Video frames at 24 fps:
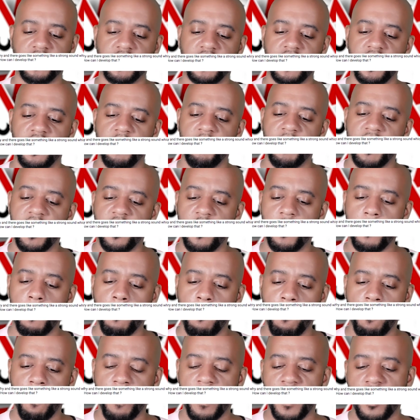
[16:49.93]
to come out
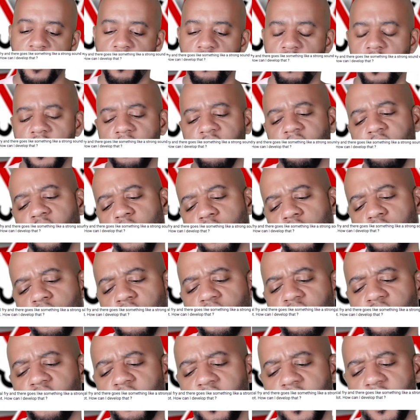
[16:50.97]
while vocal
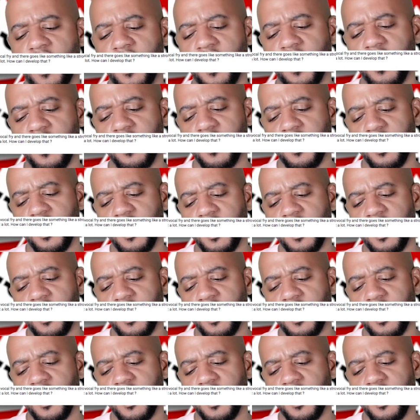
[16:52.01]
fry,